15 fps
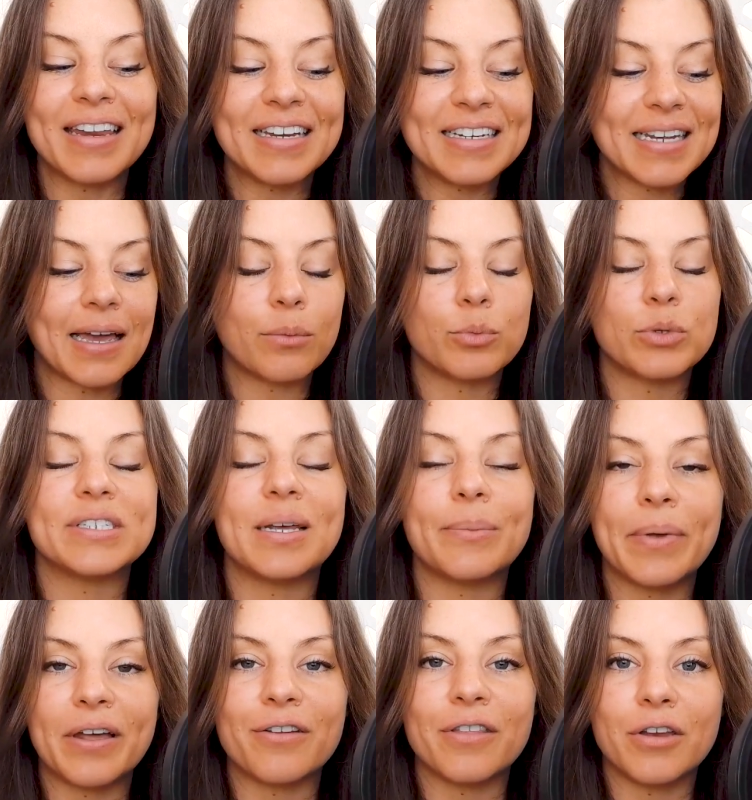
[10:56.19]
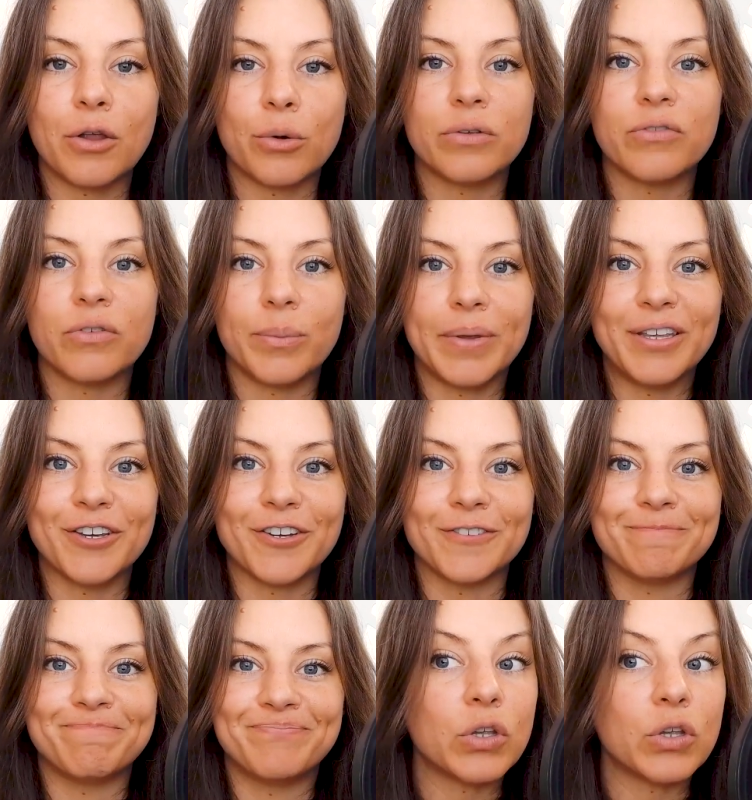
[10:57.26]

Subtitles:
anytime we step out of the known and familiar.